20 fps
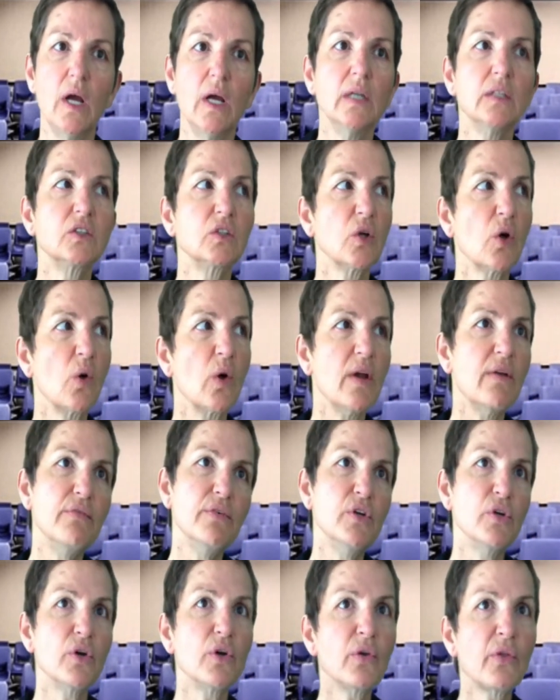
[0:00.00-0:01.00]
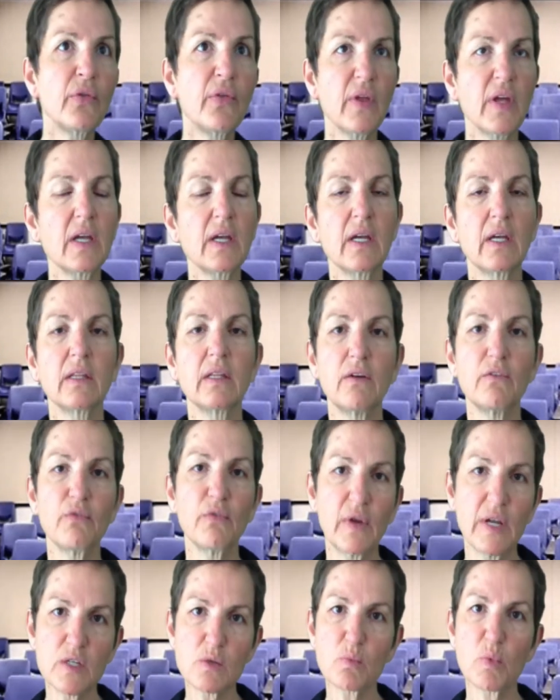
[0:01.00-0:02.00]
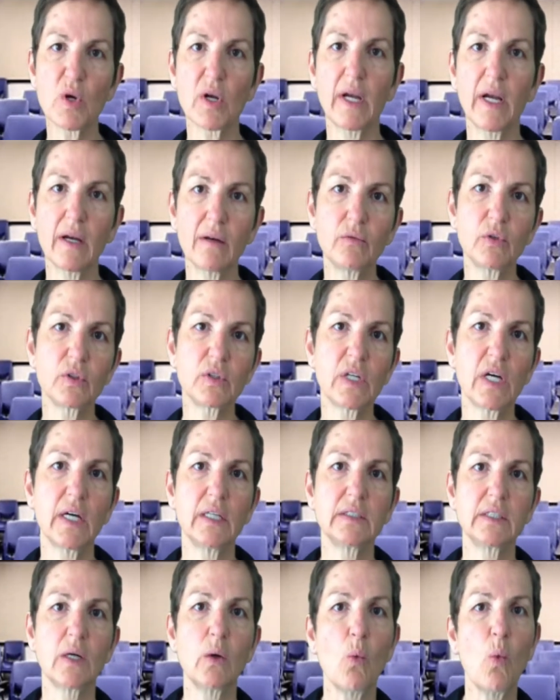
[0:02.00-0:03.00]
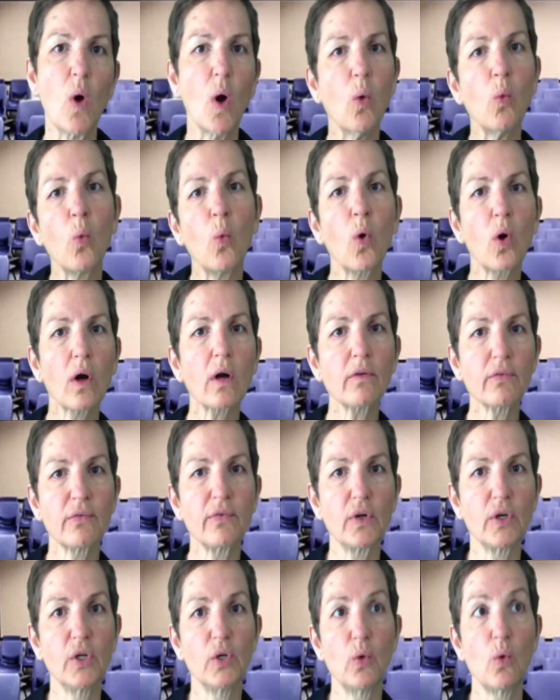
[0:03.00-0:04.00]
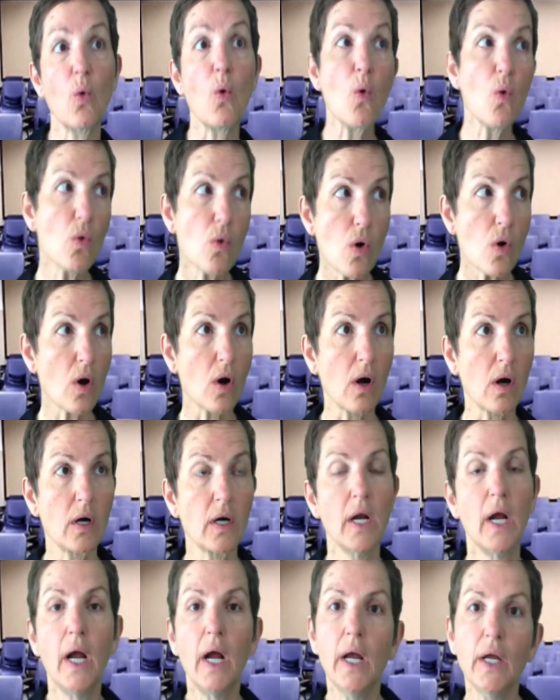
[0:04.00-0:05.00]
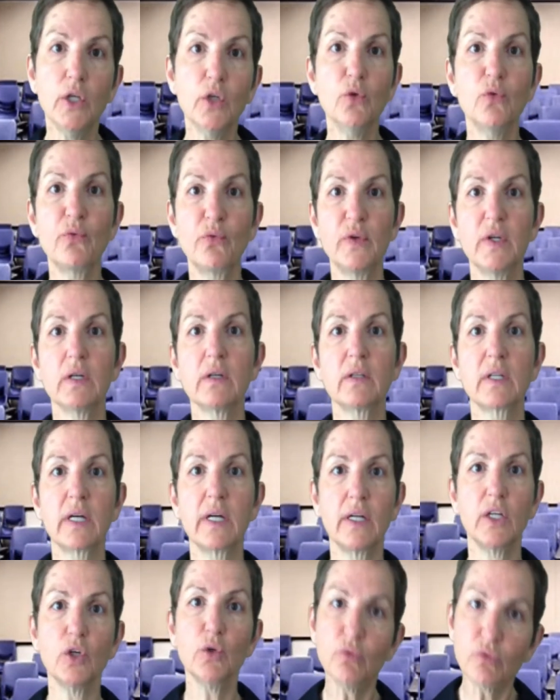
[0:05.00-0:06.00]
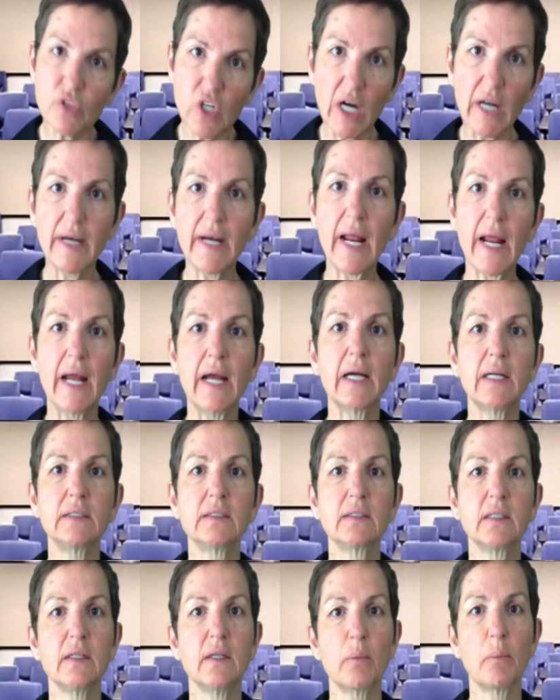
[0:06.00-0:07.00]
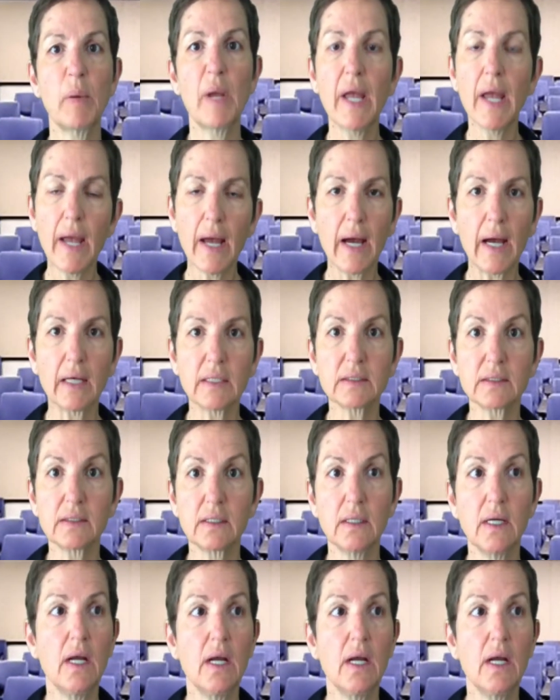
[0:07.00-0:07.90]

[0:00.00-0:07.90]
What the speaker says: So if you're thinking that Facebook advertising won't work for you, or you feel that you've done ads in the past,